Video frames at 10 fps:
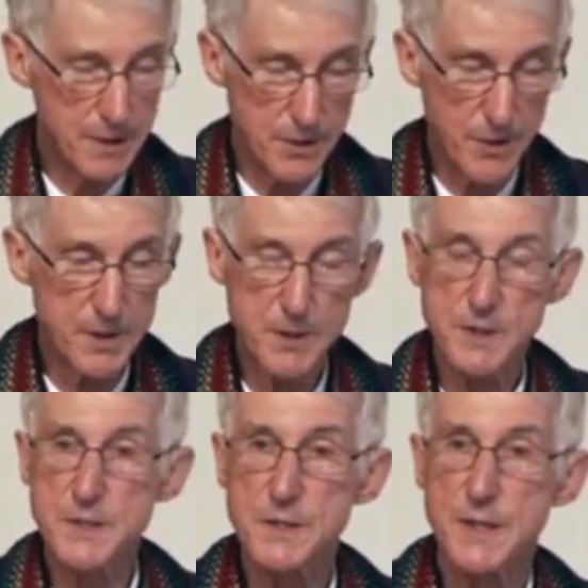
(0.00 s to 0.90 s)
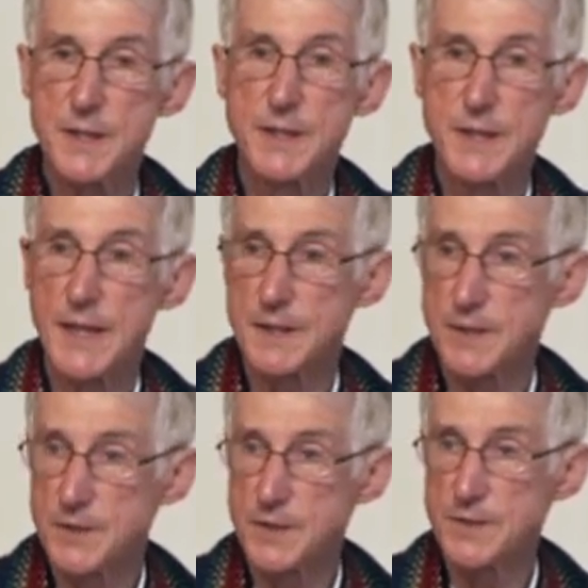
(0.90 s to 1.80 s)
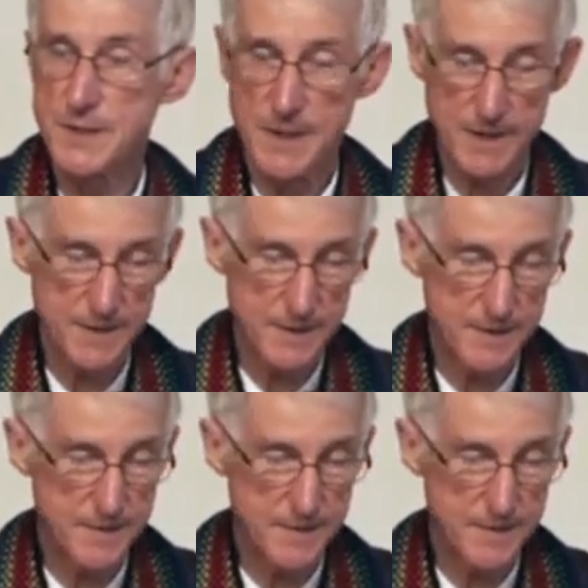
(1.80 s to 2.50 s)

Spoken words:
nourishes and nurtures us.